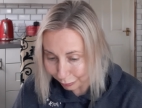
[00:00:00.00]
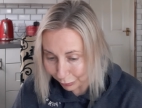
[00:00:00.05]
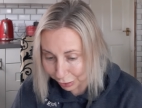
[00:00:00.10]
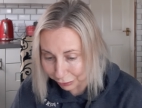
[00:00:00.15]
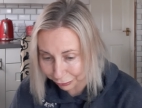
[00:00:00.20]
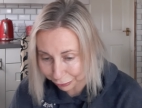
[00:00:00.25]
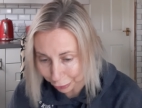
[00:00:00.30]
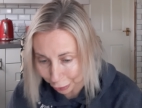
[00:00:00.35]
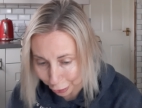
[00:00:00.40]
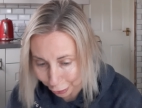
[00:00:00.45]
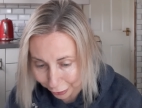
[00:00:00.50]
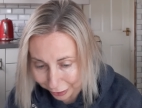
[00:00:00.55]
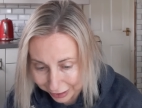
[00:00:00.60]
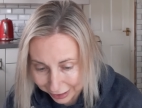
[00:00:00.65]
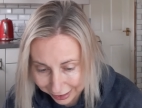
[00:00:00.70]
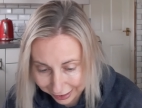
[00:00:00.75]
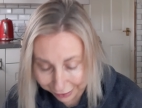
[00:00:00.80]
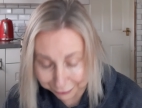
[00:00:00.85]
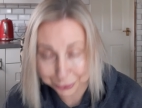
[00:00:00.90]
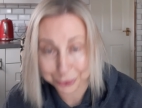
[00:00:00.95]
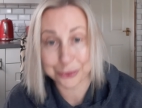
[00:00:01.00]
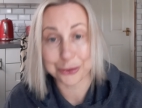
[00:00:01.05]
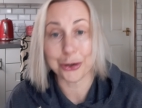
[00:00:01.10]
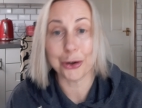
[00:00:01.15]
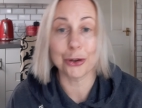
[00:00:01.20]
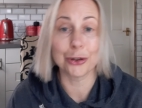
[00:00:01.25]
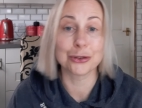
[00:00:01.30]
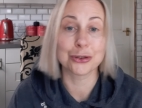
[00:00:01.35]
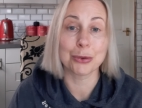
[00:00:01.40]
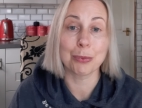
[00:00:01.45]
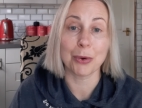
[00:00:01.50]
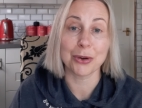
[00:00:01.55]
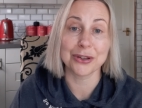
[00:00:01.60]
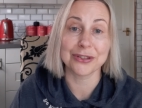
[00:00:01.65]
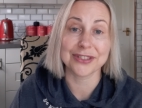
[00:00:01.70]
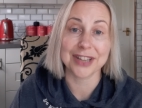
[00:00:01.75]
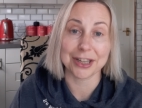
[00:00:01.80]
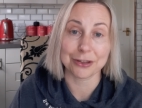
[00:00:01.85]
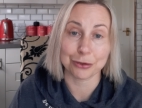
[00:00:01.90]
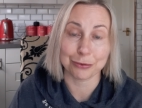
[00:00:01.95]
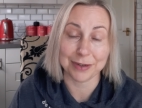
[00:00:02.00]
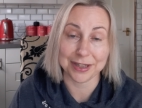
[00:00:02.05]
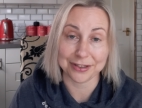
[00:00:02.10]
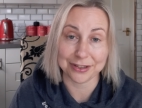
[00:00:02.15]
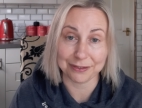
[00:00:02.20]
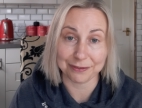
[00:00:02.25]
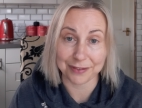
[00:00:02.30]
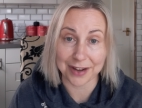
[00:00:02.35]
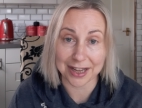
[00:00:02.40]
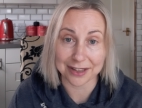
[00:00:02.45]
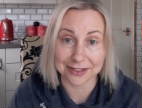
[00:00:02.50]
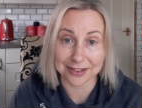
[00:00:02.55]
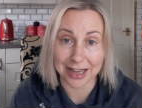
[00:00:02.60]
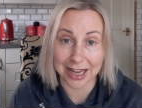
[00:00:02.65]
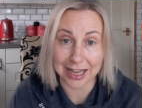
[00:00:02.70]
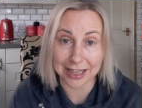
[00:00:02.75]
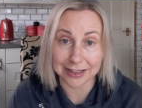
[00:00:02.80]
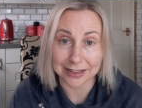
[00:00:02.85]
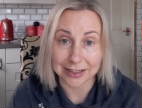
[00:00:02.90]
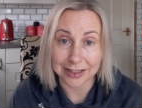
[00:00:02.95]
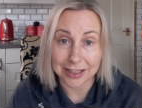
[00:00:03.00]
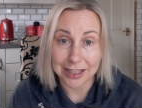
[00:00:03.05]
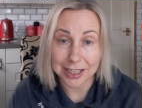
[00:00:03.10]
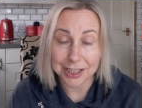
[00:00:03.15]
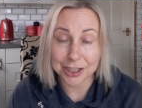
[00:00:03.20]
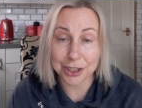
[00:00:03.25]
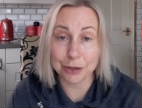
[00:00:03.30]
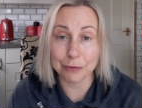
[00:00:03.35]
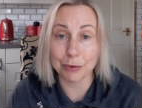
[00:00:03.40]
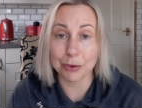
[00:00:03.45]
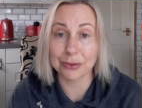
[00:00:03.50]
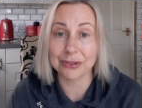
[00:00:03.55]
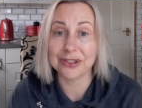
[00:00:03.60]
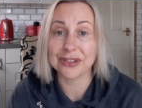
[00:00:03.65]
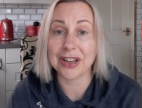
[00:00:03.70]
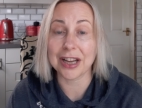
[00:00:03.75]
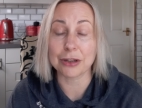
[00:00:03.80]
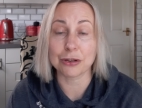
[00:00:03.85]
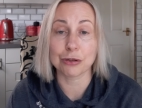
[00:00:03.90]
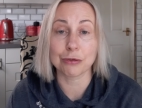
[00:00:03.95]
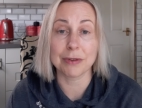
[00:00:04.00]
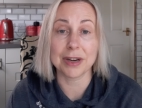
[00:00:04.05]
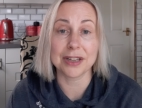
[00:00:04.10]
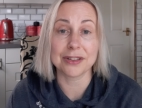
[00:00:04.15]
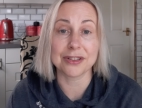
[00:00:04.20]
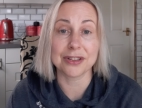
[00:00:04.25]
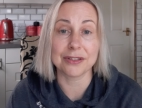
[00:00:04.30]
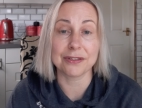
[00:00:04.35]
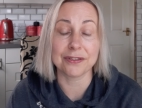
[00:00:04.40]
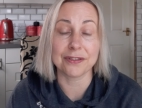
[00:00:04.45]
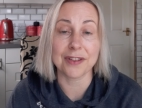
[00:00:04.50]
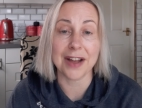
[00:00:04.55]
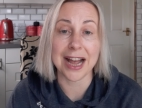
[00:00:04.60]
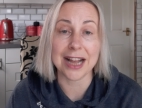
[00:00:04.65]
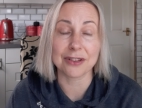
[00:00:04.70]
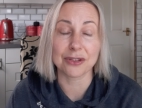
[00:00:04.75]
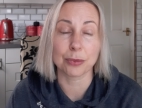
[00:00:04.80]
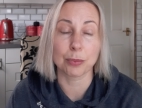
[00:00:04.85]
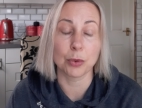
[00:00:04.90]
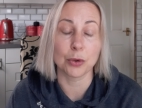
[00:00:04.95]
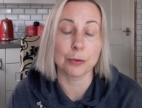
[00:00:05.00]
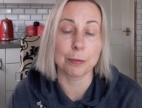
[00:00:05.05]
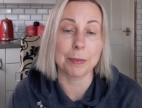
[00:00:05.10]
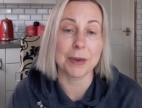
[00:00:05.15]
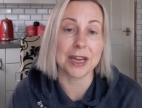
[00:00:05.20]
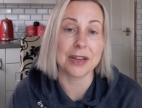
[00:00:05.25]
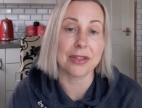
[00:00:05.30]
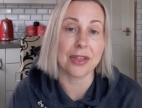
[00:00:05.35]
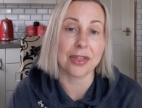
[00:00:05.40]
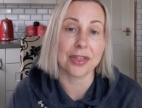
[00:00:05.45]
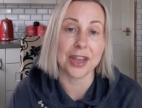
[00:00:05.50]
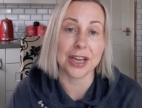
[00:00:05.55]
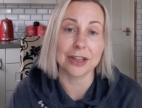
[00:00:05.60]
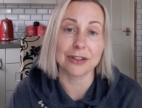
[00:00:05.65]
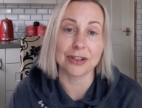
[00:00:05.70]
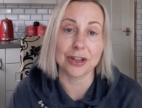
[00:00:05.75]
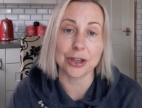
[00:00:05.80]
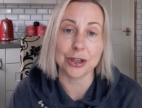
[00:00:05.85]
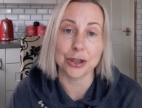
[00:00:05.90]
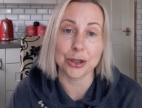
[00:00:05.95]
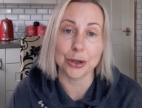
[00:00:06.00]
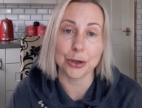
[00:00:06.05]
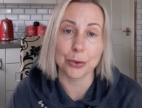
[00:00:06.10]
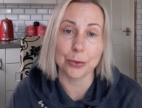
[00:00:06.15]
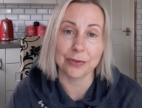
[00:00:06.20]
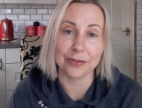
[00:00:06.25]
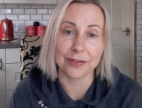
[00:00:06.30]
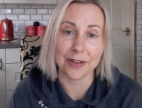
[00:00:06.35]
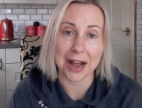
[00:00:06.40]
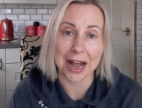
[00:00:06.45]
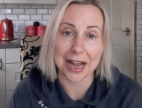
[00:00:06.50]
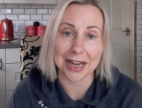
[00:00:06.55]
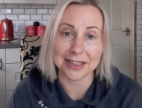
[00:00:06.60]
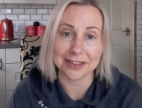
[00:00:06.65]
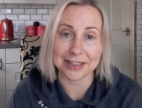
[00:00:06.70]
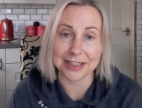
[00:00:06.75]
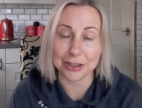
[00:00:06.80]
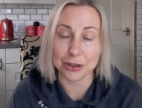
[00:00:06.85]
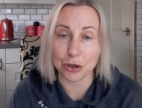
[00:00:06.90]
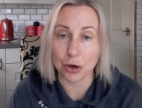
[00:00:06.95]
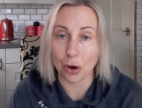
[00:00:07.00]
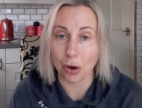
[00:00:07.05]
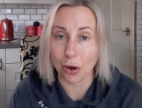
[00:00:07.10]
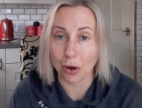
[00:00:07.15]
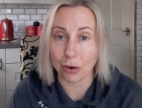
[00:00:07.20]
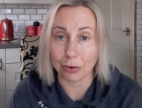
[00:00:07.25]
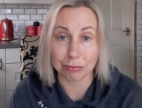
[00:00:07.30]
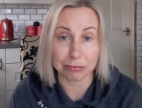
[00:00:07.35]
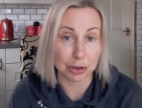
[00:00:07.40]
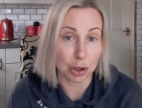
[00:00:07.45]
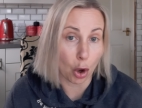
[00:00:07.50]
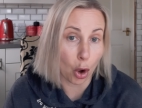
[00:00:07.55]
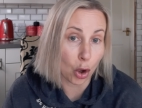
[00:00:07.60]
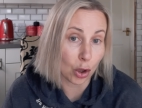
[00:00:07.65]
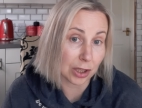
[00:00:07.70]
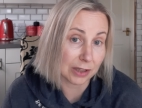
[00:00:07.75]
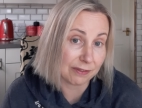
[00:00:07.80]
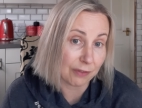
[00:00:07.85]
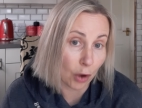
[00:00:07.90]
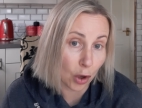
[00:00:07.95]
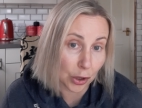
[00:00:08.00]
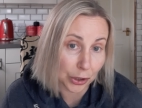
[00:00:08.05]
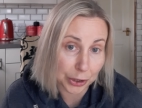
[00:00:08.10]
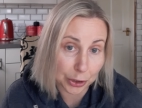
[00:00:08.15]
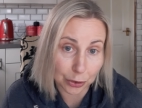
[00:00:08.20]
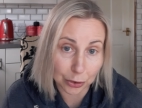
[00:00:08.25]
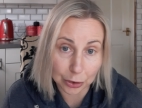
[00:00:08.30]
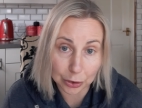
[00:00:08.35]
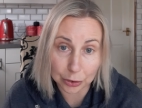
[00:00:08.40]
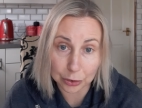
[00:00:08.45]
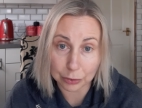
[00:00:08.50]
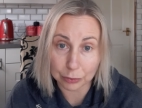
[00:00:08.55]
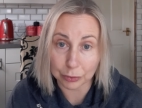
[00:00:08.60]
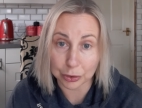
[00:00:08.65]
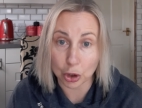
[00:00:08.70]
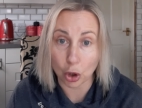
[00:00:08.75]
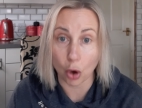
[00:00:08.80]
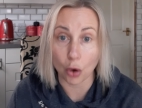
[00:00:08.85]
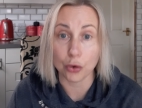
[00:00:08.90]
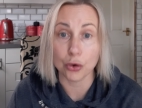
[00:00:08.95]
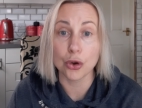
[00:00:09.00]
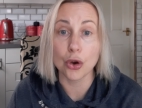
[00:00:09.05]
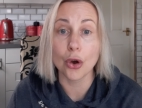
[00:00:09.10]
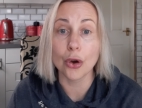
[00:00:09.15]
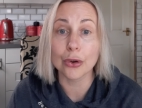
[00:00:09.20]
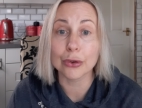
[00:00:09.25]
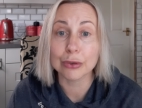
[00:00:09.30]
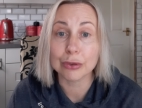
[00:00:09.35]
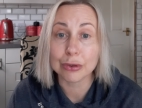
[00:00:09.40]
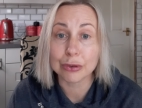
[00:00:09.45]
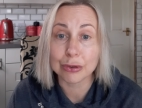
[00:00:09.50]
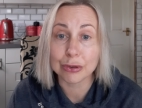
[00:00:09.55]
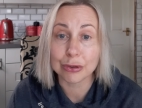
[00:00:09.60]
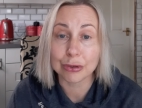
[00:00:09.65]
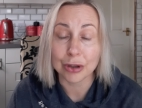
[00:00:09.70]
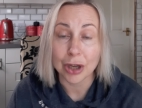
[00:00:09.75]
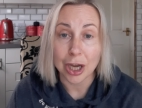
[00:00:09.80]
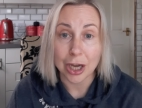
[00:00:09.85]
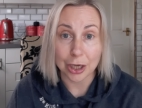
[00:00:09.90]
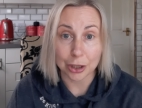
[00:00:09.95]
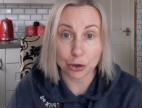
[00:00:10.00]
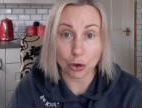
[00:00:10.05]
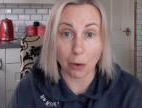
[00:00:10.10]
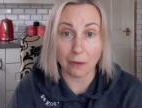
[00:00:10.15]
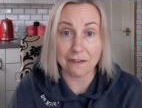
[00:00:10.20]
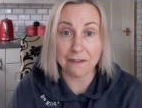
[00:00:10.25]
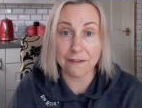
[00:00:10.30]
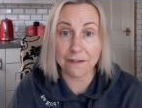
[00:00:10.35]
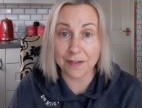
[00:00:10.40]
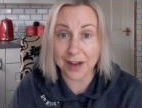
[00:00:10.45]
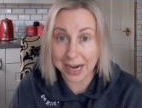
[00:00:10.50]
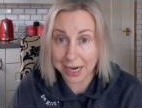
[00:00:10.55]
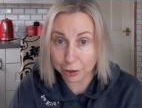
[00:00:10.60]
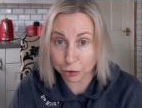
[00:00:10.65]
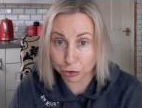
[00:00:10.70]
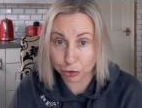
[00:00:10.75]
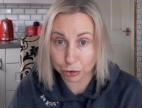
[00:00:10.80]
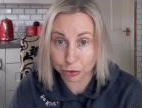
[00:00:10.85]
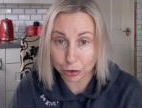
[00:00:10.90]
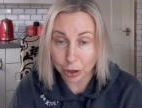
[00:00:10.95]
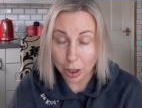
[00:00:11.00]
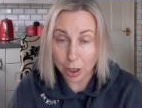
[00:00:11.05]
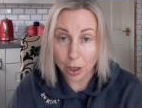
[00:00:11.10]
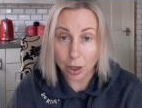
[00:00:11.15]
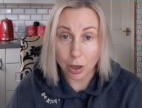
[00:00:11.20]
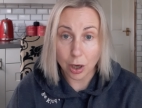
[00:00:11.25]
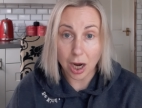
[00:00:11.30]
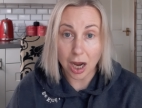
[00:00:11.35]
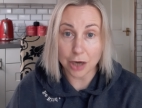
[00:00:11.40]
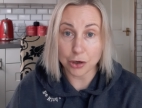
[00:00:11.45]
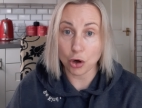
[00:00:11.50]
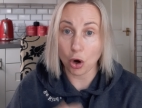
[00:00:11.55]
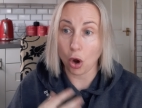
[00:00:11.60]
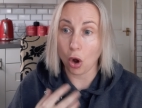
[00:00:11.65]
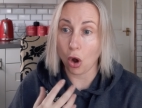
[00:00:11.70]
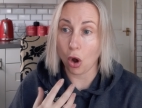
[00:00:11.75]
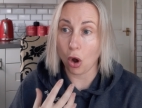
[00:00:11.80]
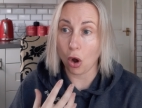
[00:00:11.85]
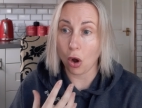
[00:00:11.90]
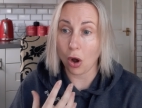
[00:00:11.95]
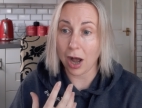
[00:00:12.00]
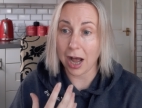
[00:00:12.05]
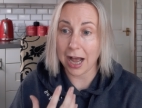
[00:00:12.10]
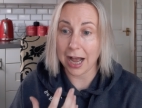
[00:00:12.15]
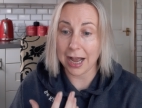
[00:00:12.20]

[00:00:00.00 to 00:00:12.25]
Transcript: So I've just told you what your saturated fats are. Your unsaturated fats would be the things that you find in your olive oil, your nuts, your fish, your